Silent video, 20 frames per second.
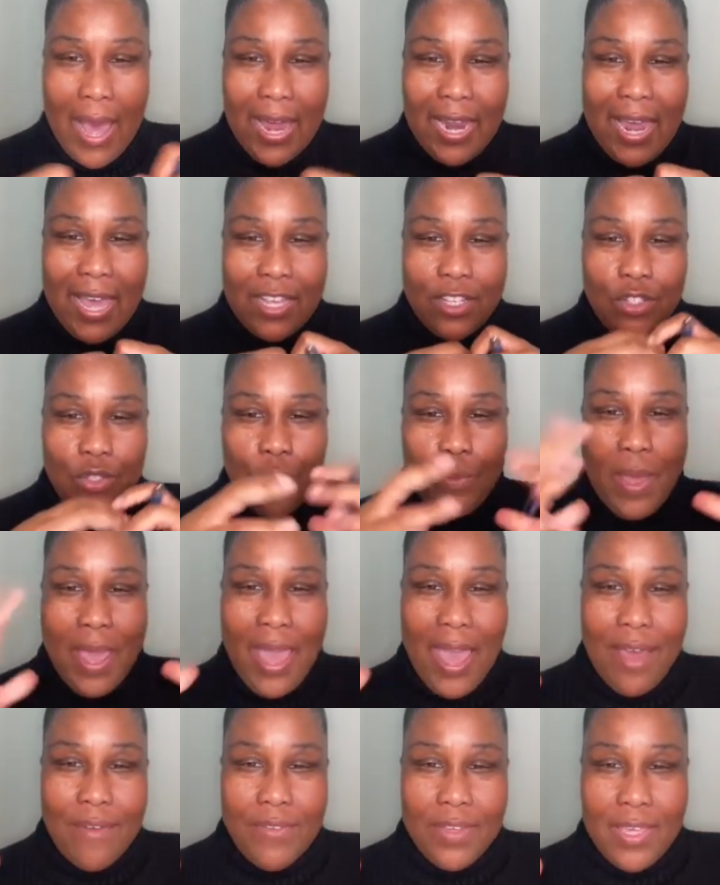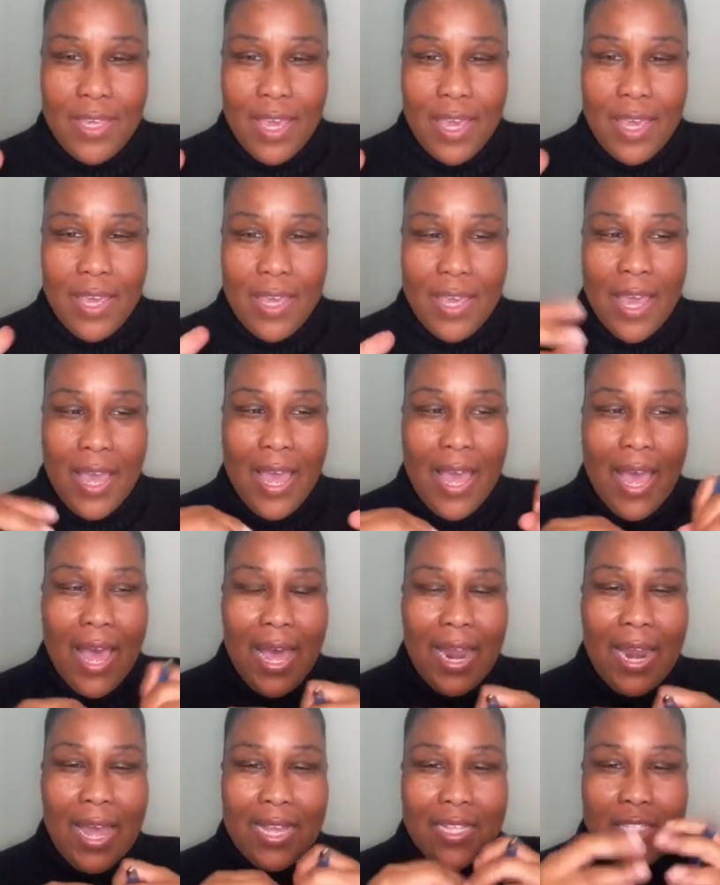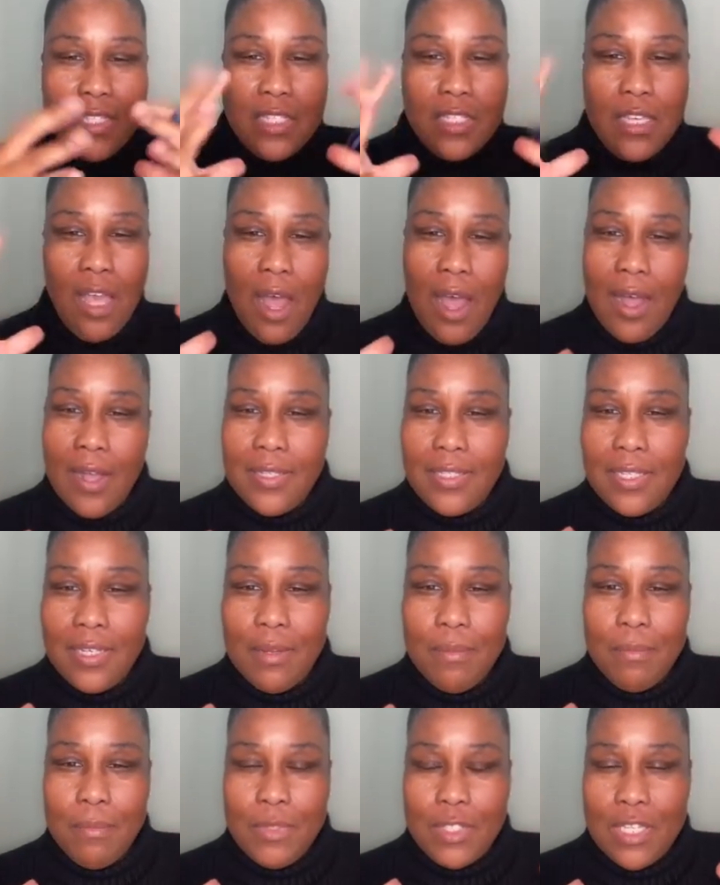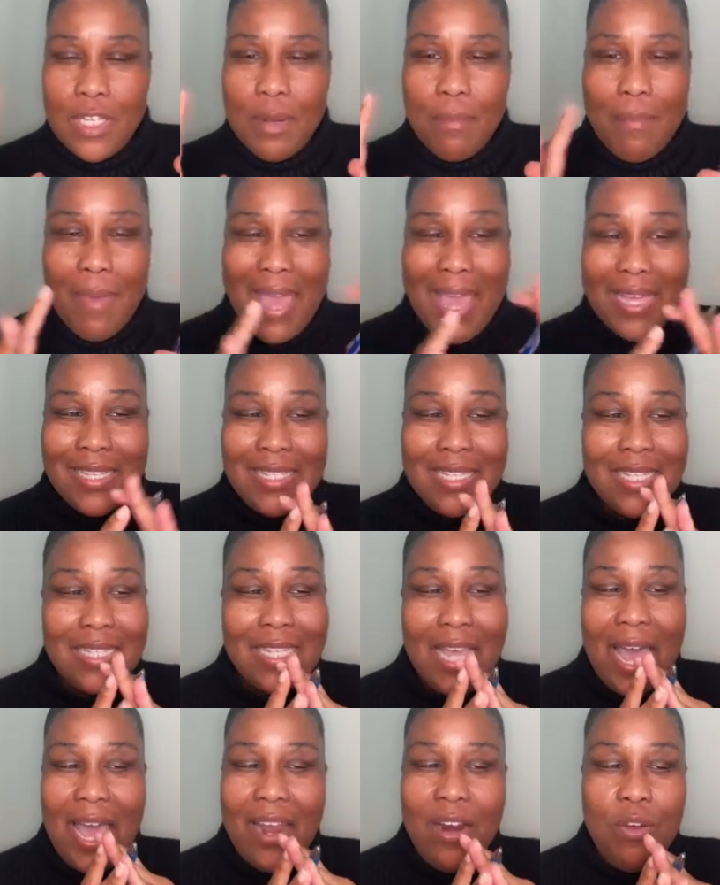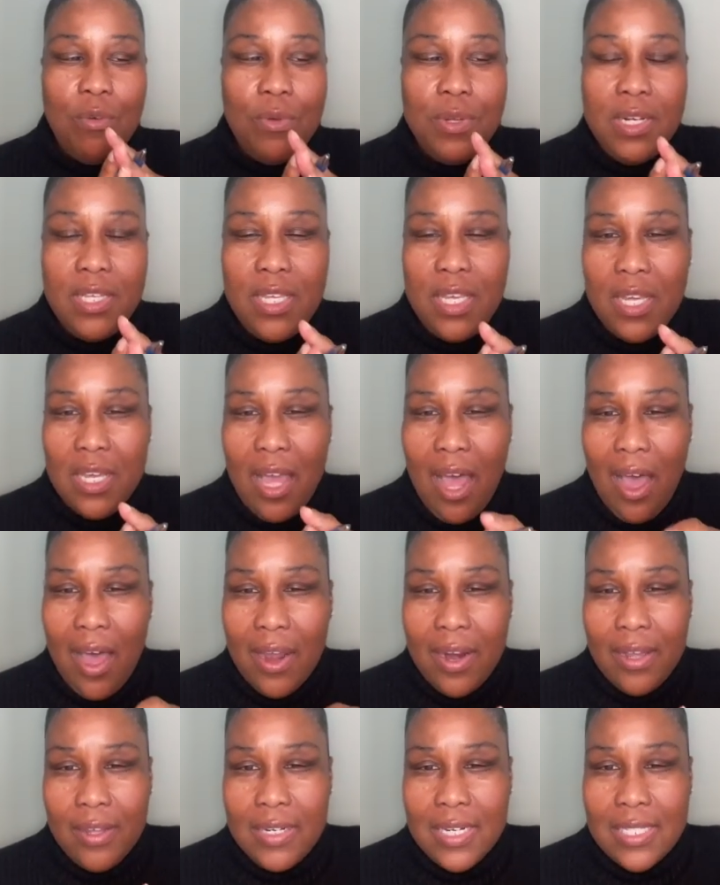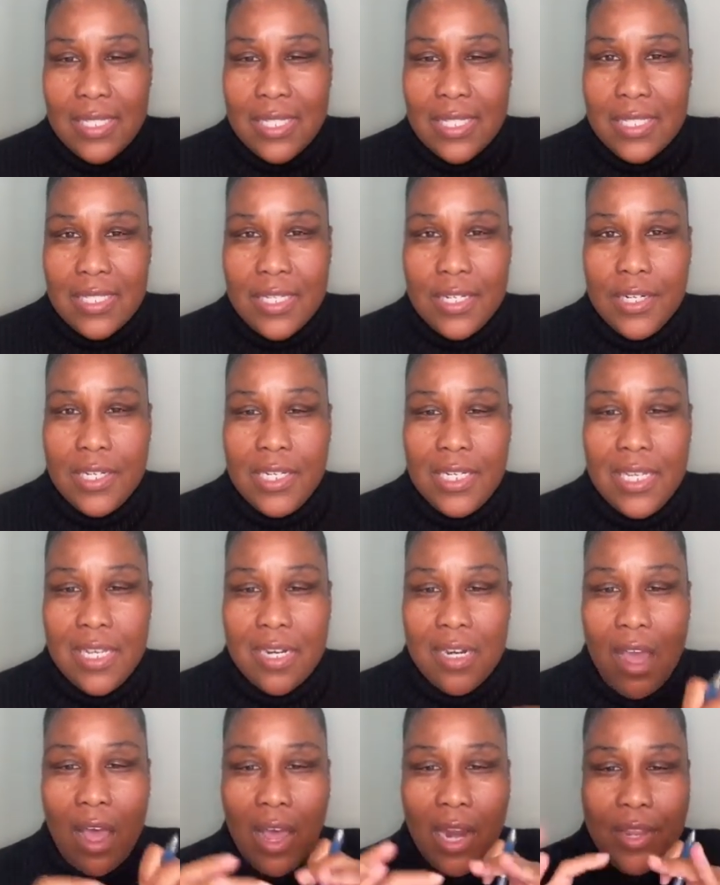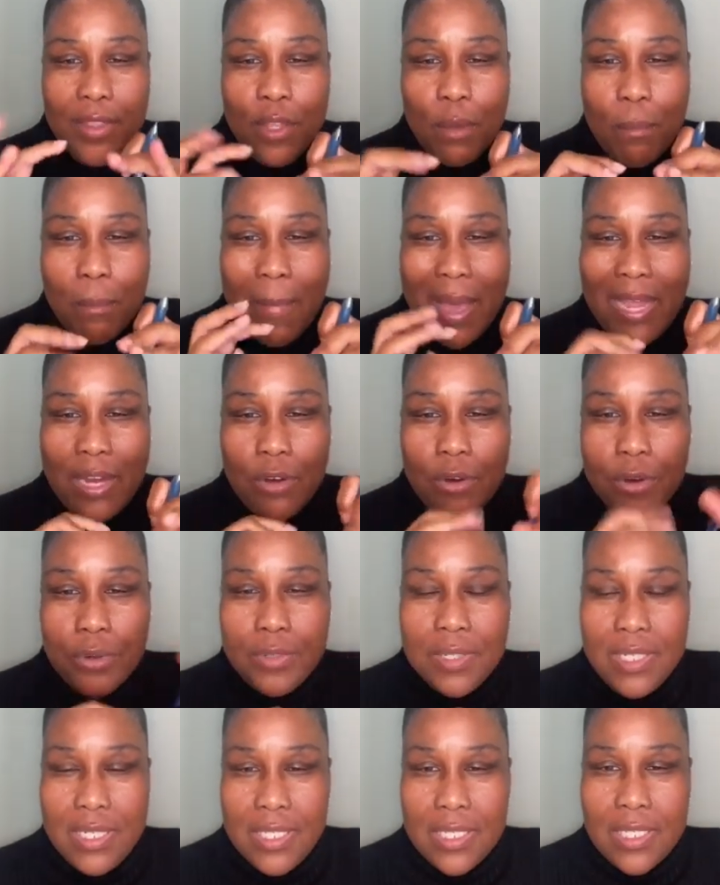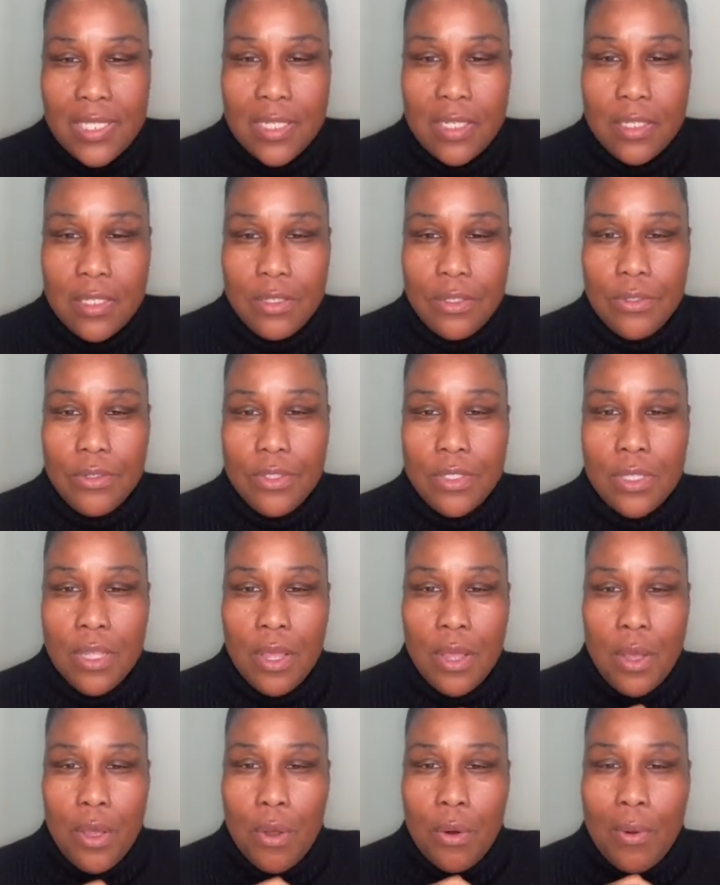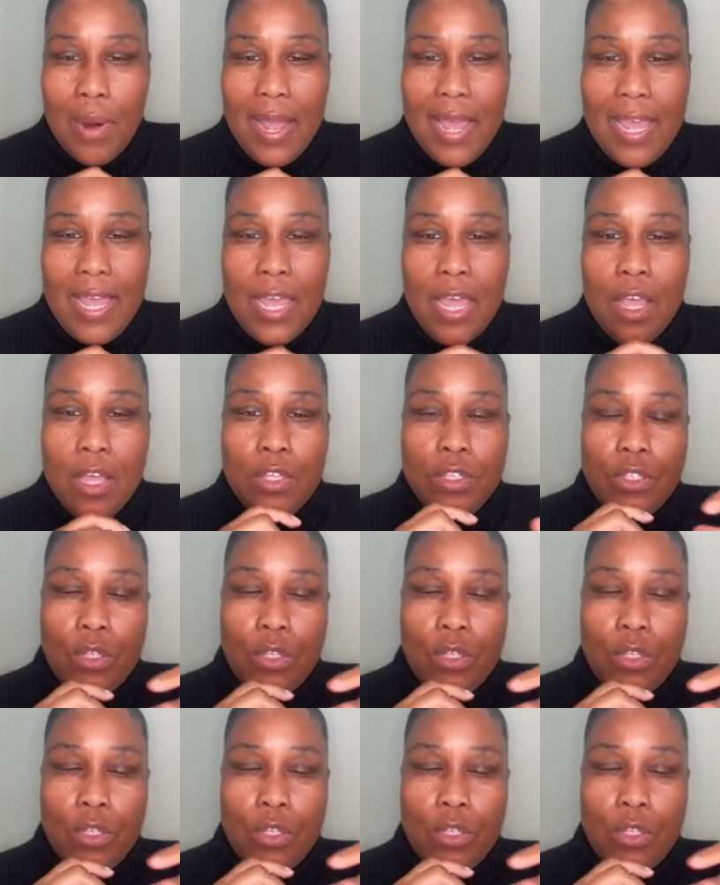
I like to advocate. I like to talk to the masses. I don't want to get caught up necessarily in all of the micro details, right?